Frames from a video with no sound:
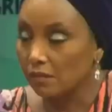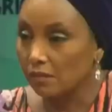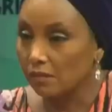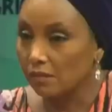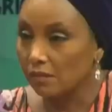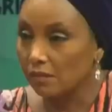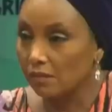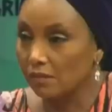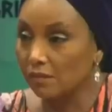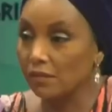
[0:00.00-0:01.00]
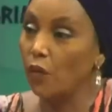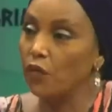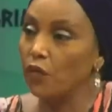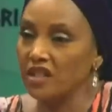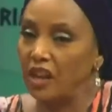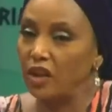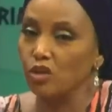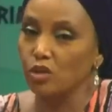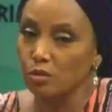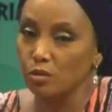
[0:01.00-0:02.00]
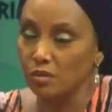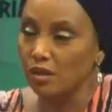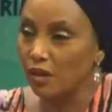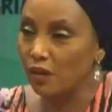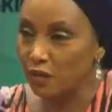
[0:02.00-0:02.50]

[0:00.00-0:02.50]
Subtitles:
in 1999, because they're even ashamed to come